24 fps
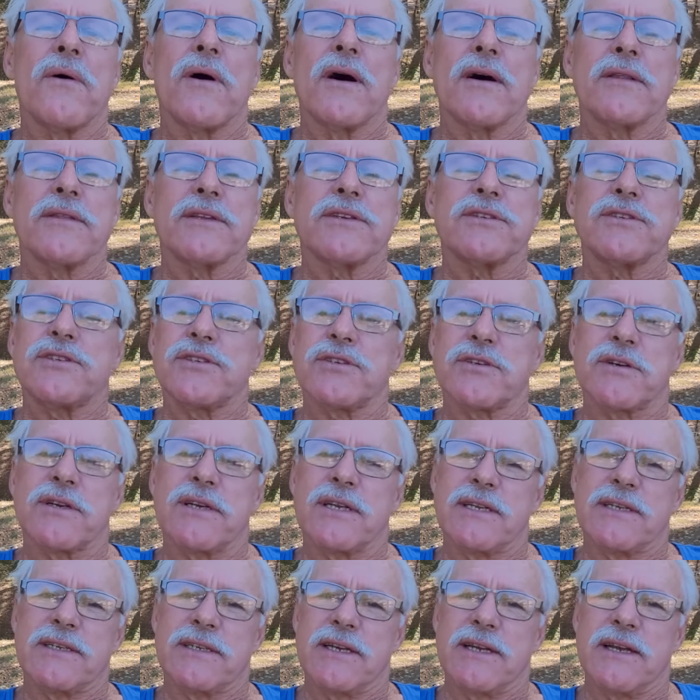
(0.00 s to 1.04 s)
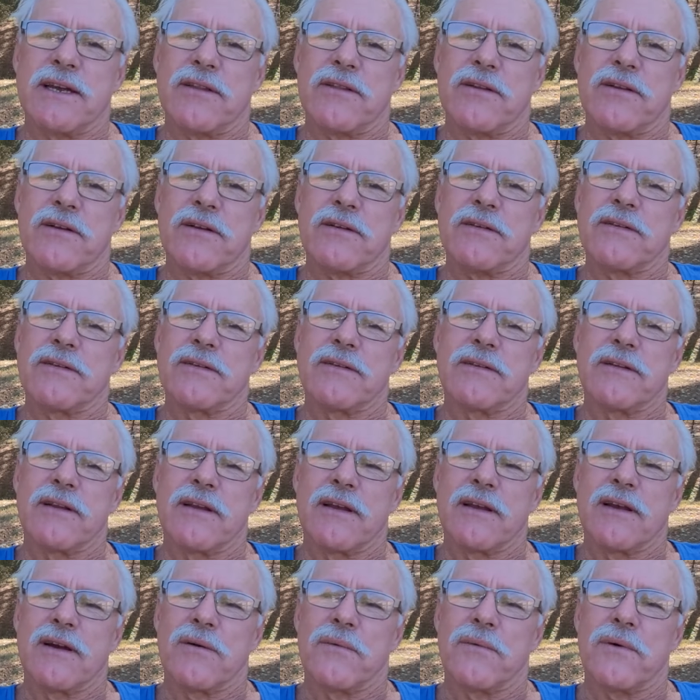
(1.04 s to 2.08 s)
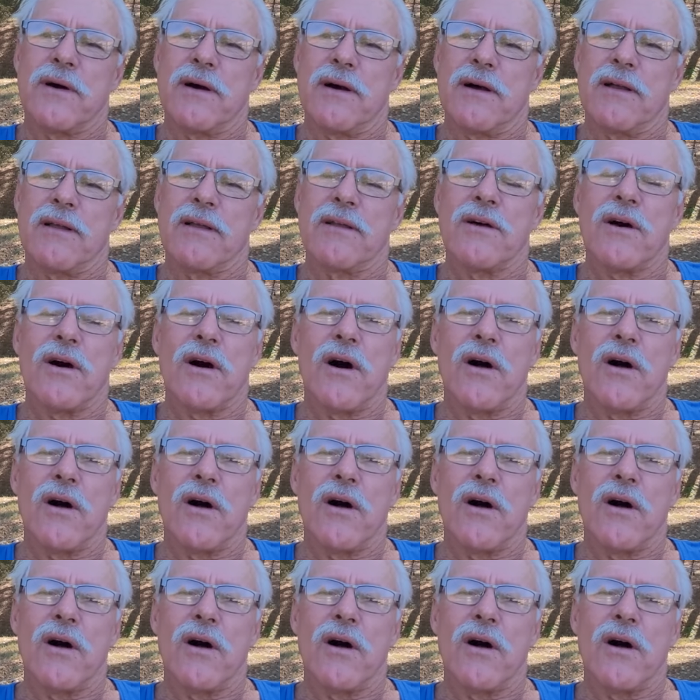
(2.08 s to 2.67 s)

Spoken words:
on this journey together. Well,